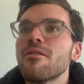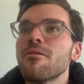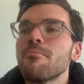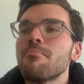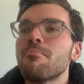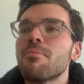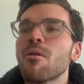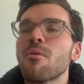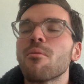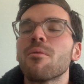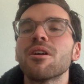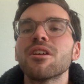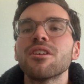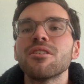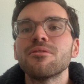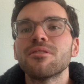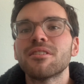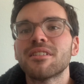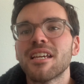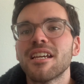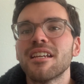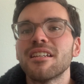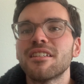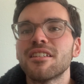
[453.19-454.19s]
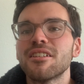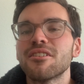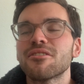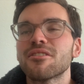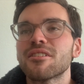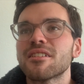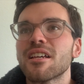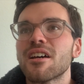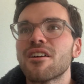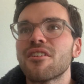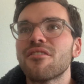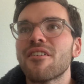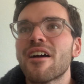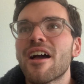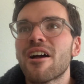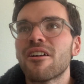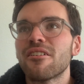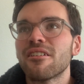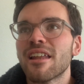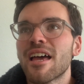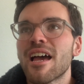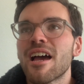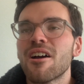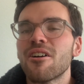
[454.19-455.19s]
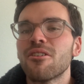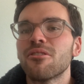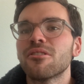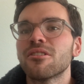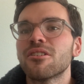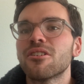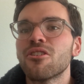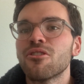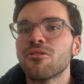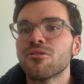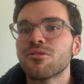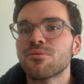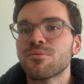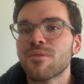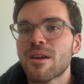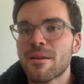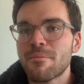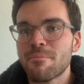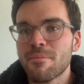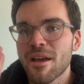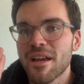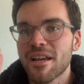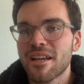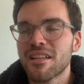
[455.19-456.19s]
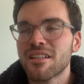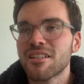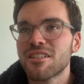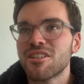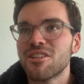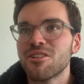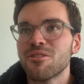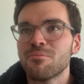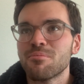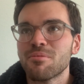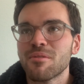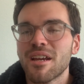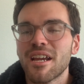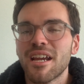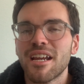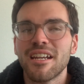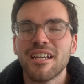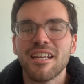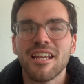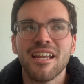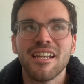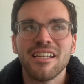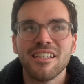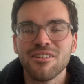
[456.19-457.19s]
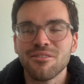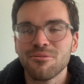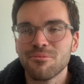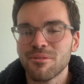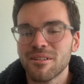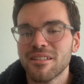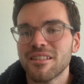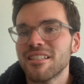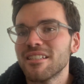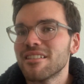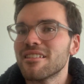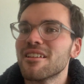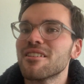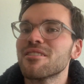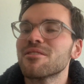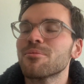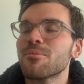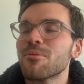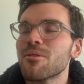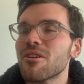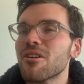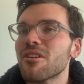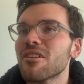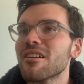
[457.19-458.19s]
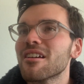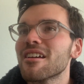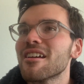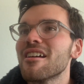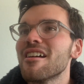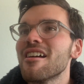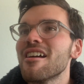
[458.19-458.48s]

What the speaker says: but what you say to yourself out loud goes right back into your brain, and it really does work.